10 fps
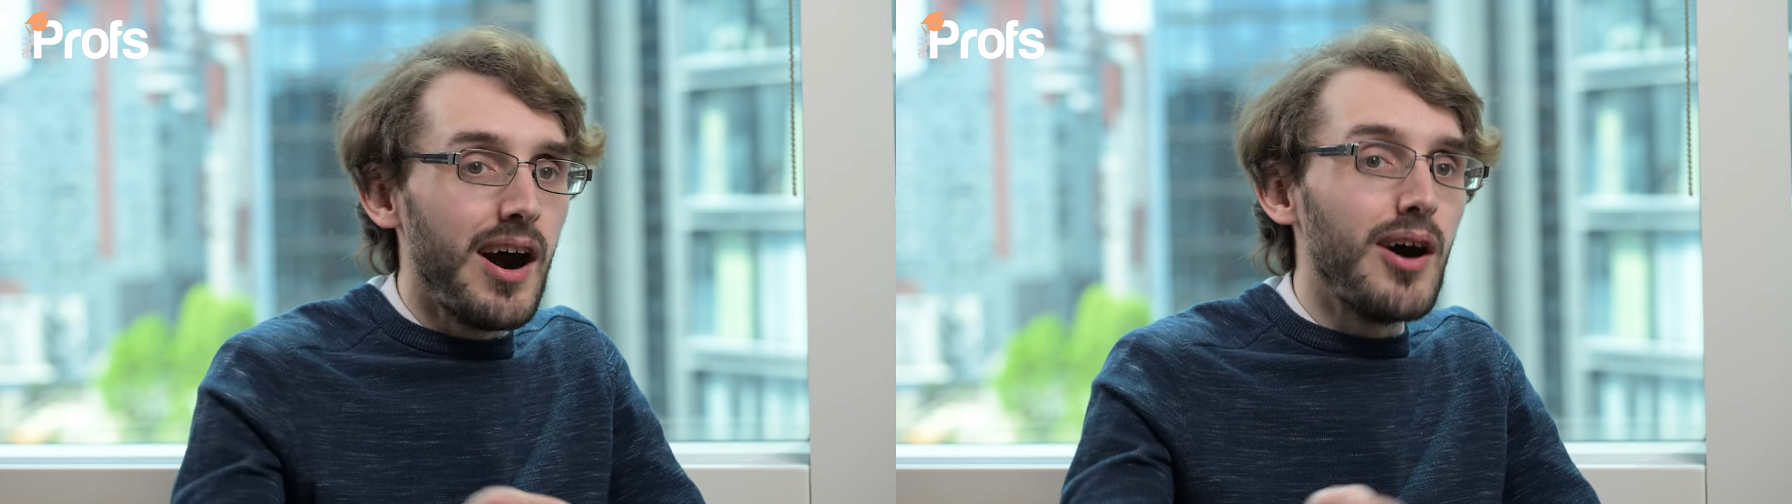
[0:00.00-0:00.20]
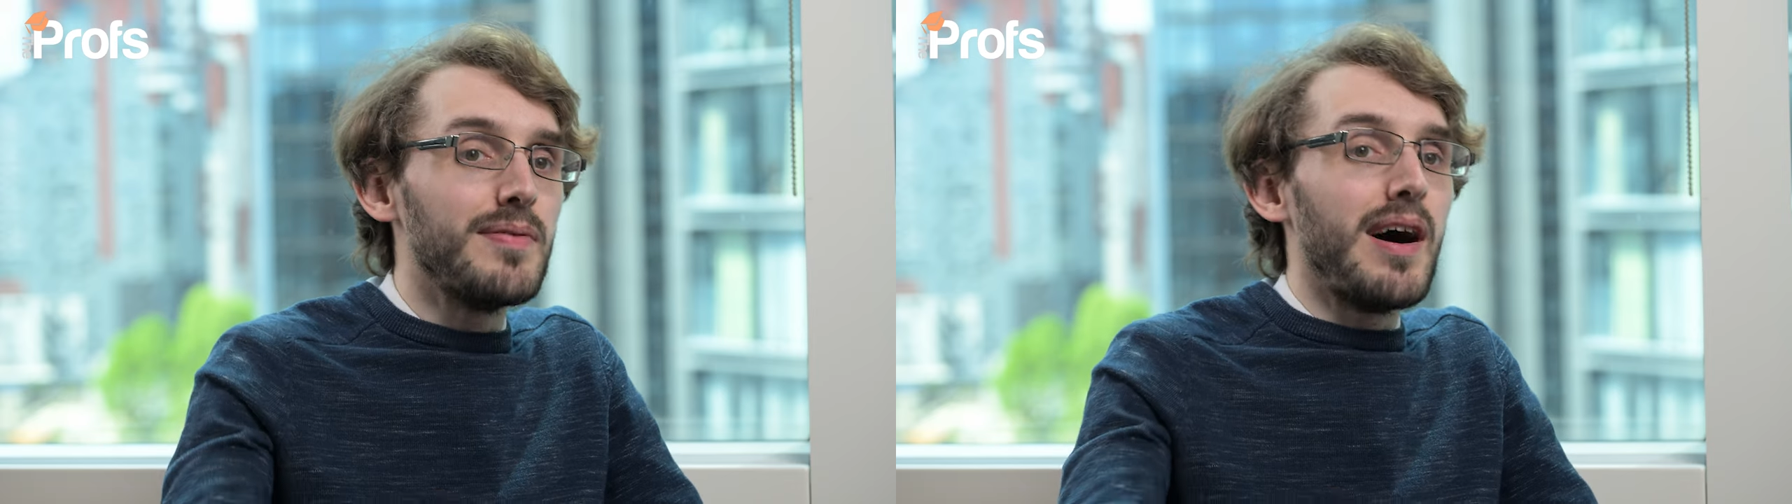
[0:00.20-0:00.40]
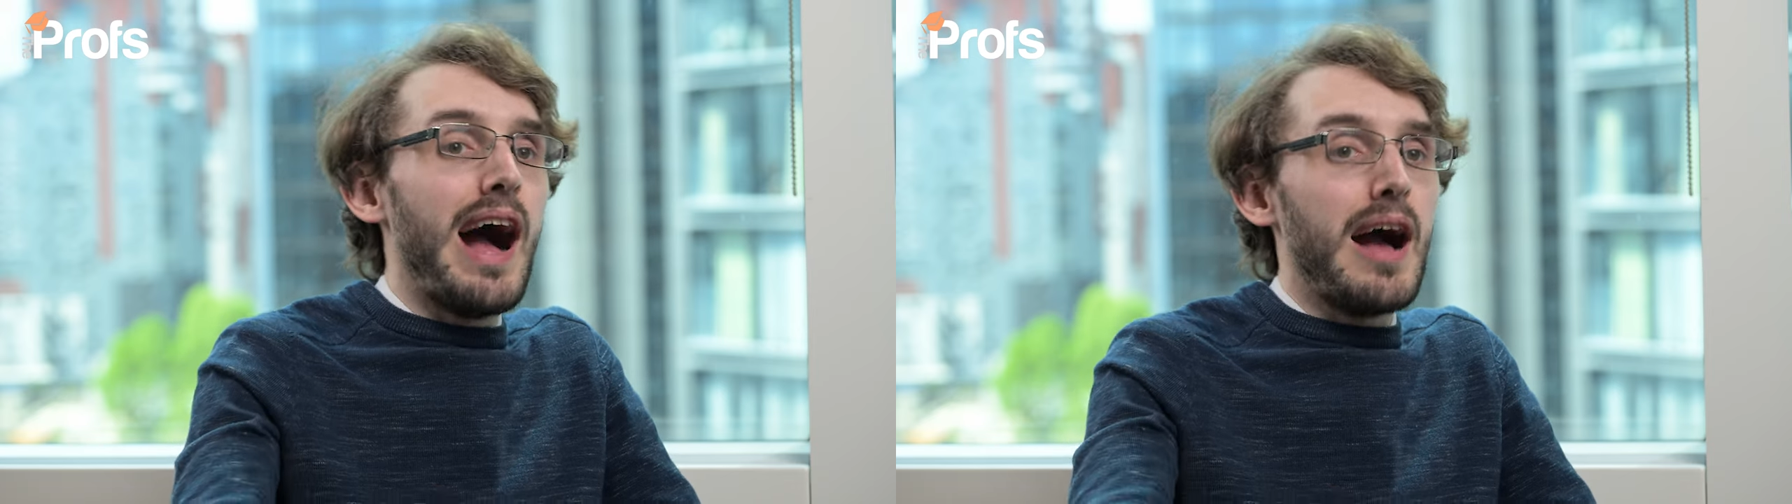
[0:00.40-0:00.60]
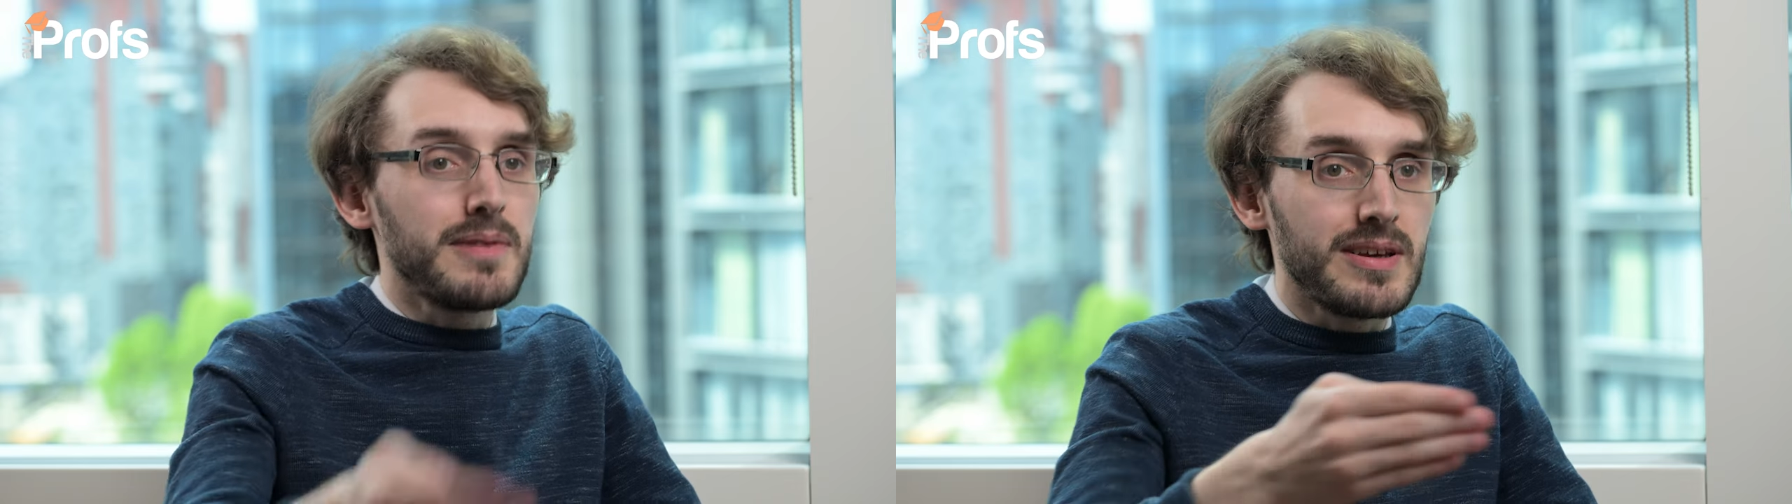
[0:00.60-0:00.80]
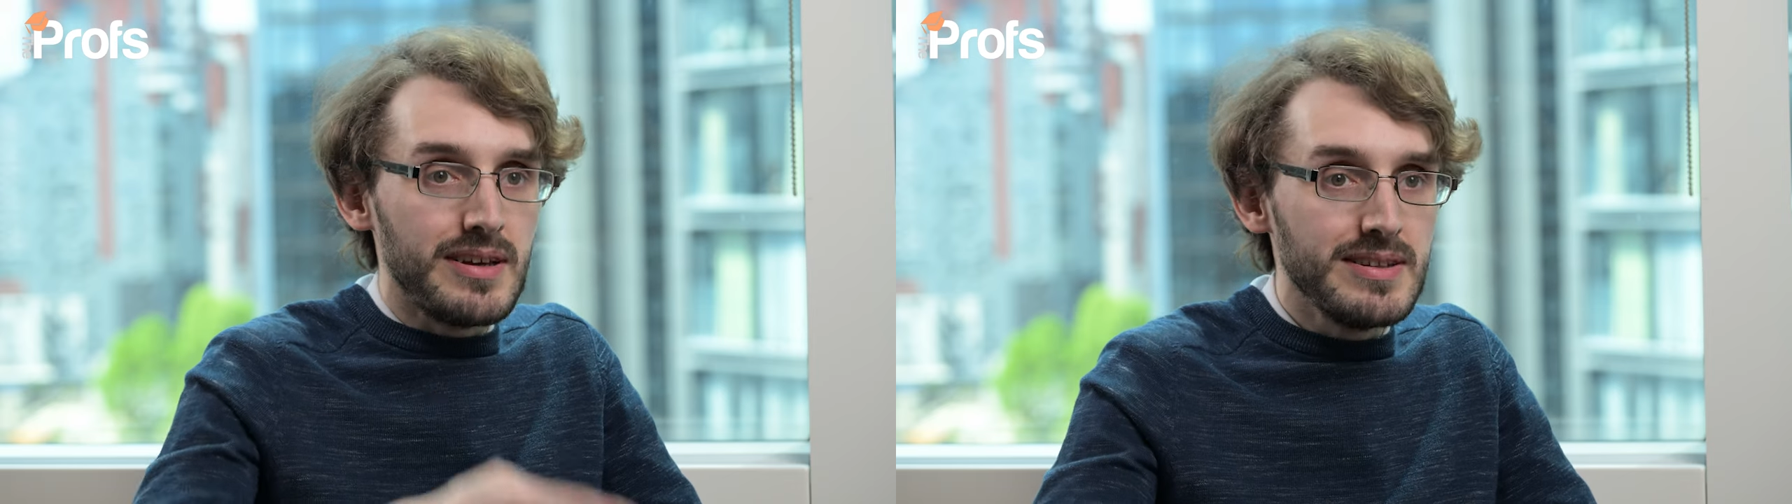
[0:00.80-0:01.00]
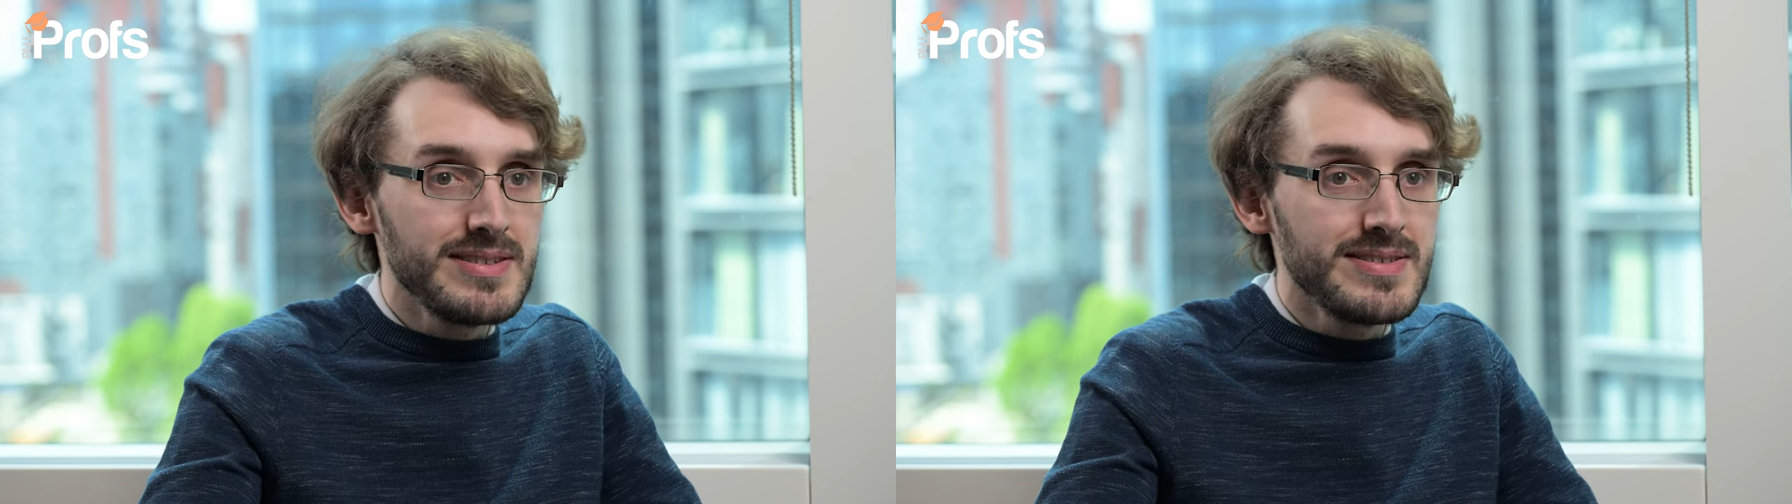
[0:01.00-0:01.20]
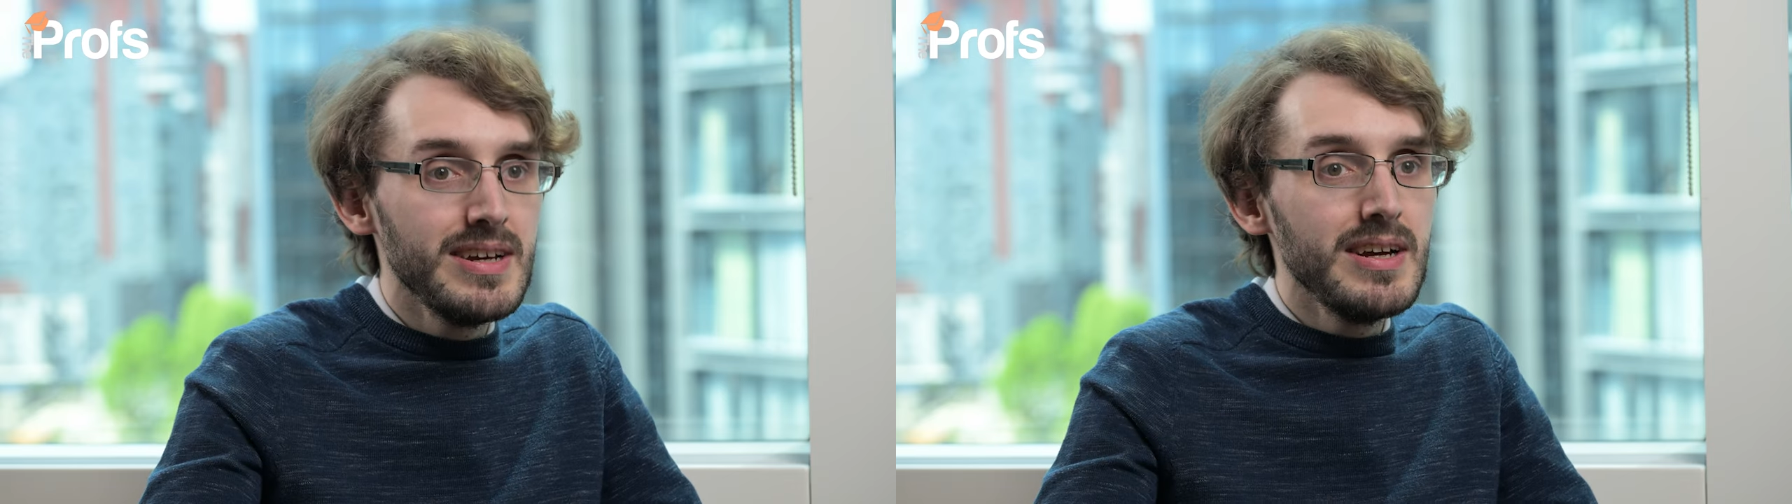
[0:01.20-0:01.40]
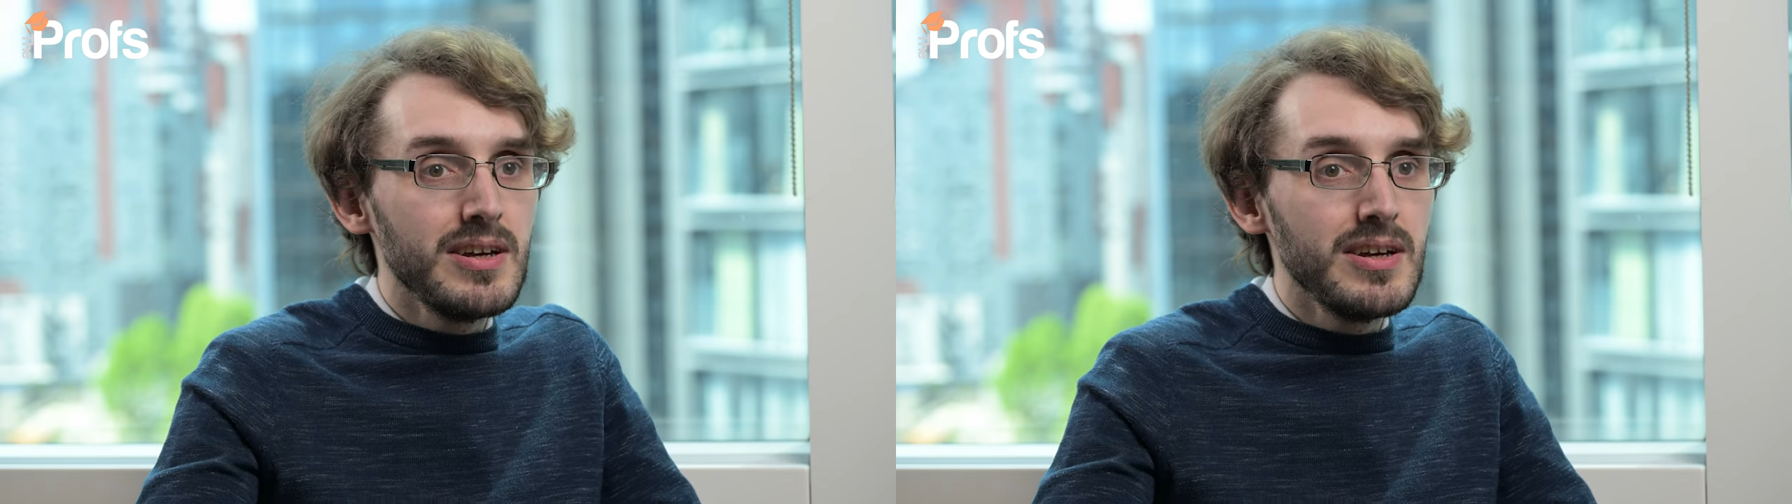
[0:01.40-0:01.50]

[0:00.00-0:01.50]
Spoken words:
of our applicants